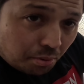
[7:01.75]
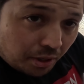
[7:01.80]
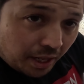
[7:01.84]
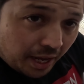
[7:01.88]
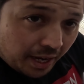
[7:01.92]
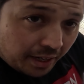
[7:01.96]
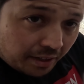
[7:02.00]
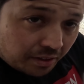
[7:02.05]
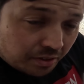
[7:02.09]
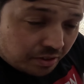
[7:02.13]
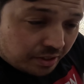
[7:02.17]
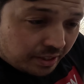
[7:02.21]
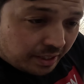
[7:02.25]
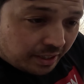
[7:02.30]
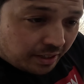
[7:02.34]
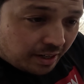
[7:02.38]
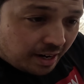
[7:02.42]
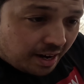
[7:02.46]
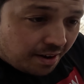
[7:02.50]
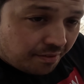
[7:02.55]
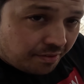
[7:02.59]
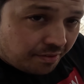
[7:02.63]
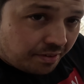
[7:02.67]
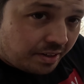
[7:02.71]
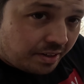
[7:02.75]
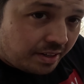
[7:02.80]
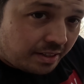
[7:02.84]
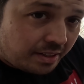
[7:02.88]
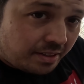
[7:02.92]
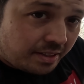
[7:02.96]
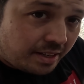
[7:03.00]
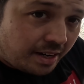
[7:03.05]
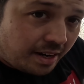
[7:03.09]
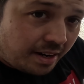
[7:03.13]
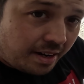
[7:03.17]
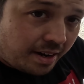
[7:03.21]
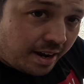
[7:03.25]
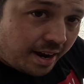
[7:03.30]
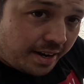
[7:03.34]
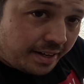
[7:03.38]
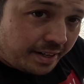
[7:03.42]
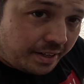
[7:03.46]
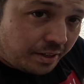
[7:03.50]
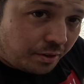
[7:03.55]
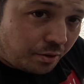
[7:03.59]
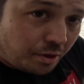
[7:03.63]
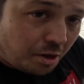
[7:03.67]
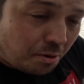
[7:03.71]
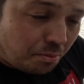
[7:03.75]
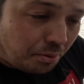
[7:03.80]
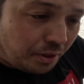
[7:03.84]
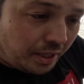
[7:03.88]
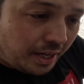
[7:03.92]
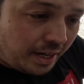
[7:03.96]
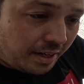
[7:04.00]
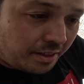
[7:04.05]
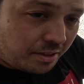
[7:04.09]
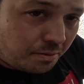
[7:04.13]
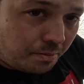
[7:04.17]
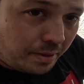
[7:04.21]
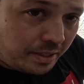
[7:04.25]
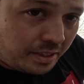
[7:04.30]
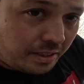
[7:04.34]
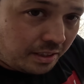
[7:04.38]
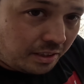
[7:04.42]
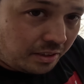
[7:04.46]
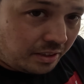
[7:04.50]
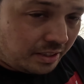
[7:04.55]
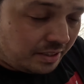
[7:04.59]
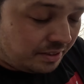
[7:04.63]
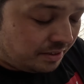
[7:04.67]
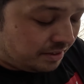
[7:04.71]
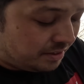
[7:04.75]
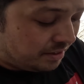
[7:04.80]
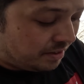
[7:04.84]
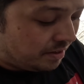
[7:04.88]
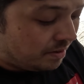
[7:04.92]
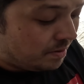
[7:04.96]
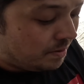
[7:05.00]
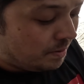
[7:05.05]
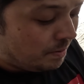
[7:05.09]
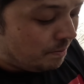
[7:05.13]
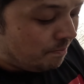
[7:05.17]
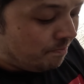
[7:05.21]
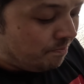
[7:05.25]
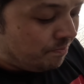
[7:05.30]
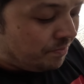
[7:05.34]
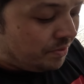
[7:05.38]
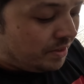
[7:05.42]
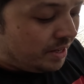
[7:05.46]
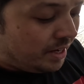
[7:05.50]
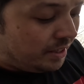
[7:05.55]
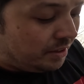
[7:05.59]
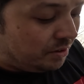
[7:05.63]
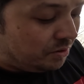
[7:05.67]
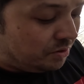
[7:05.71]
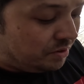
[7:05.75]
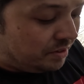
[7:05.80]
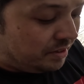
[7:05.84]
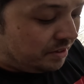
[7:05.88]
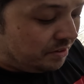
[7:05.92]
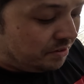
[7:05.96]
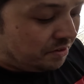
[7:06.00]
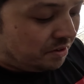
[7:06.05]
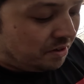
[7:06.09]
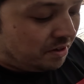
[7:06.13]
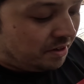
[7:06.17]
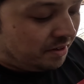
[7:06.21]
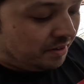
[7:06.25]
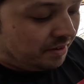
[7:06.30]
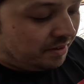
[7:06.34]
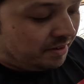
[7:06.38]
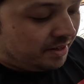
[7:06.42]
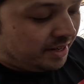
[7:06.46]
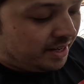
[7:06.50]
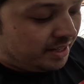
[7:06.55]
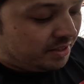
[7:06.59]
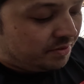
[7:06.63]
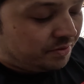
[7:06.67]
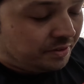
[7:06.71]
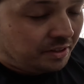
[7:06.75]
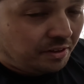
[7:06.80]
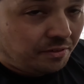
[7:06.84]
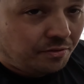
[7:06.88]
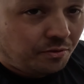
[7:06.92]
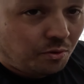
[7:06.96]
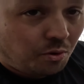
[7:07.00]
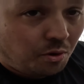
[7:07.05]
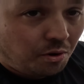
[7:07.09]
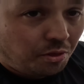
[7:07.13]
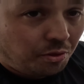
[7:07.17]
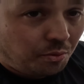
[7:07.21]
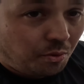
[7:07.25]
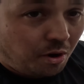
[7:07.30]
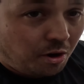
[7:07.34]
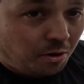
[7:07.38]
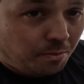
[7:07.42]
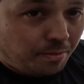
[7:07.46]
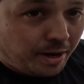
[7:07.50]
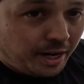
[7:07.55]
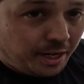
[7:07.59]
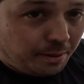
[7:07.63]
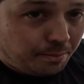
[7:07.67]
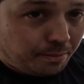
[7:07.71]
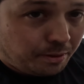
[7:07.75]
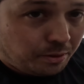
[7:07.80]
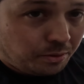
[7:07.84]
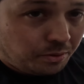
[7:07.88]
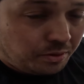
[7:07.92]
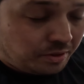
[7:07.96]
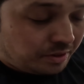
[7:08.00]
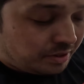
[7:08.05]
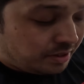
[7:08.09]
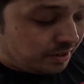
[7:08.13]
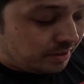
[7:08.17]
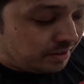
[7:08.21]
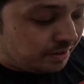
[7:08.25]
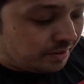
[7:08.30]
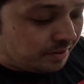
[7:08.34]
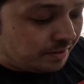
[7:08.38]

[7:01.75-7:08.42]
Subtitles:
pliers here. I have a set of 90-degree pliers. It makes it a little easier. I use these on S54 throttle body boots.